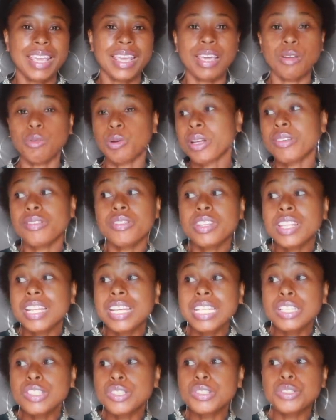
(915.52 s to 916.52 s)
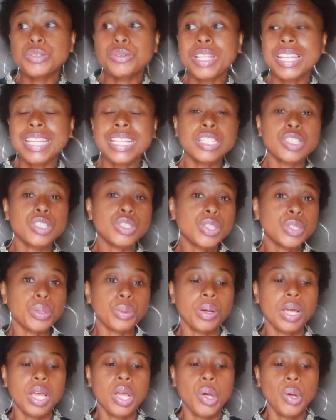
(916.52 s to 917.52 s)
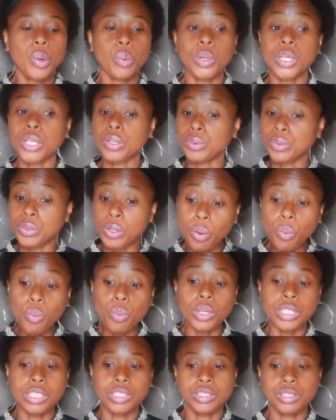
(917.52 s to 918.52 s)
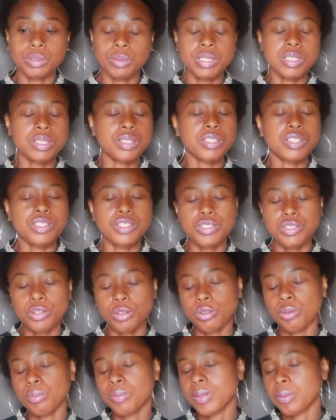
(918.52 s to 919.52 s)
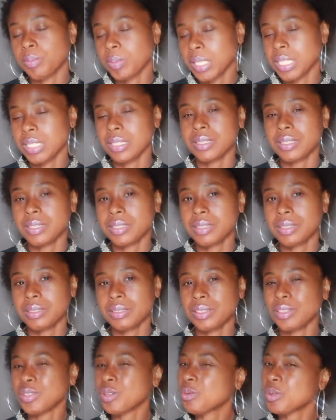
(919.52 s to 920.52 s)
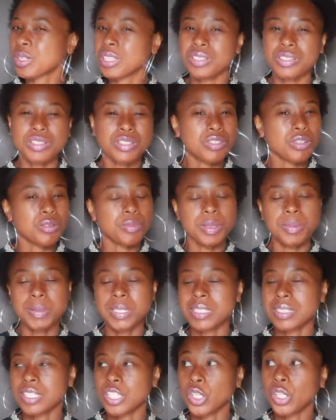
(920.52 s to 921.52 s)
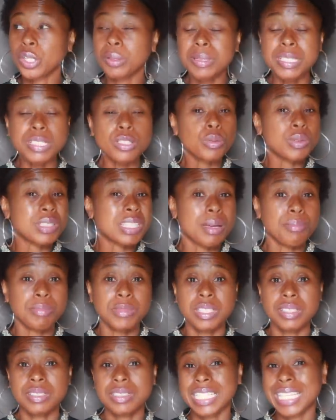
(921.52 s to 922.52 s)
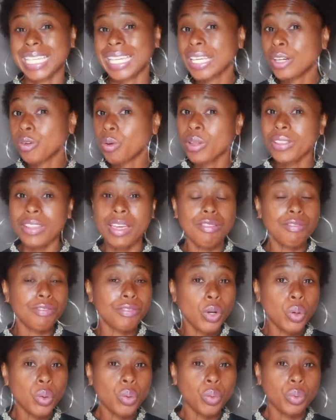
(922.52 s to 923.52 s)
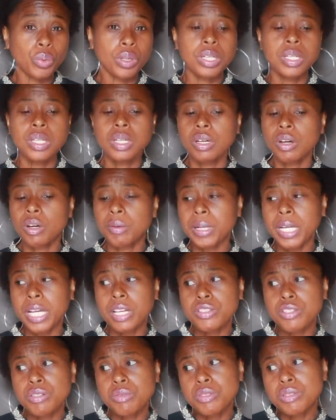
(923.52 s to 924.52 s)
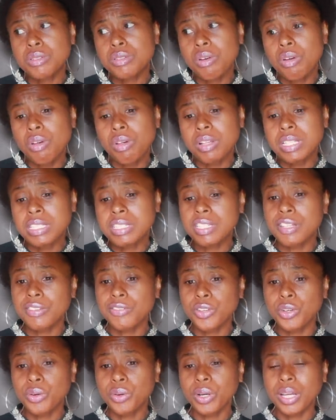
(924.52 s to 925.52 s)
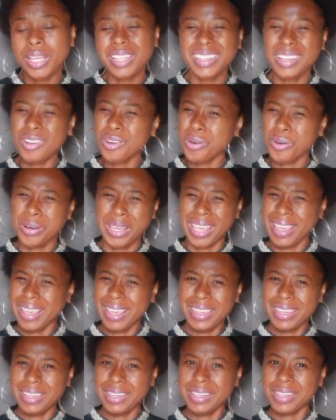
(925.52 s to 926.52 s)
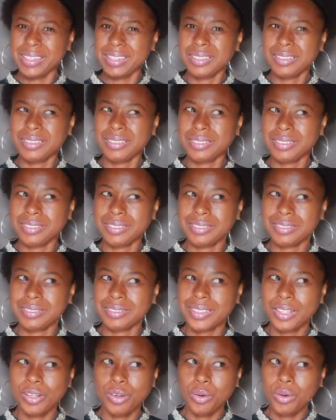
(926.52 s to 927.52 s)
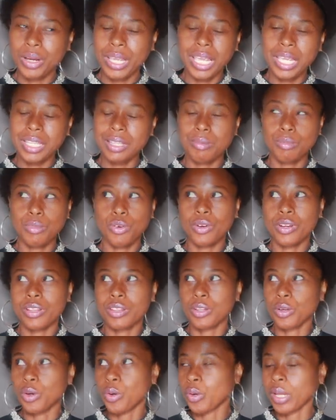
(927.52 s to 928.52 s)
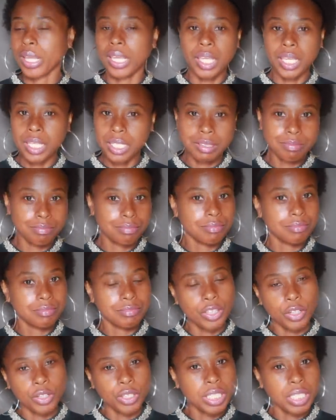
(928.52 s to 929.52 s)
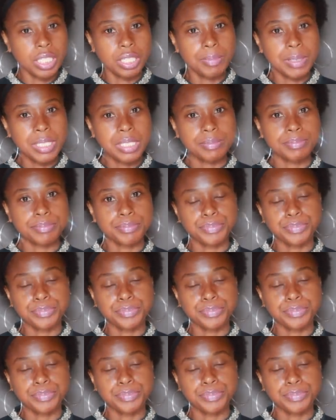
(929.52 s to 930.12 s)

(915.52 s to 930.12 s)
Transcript: And whatever they need to do, they need to do. What you don't want to do is disturb the peace. You don't want to disturb the peace. And you're going to be so tempted to get on that phone. Oh my gosh, just call and see if you're okay. They're okay. They're okay. They're more than okay. Are you kidding me?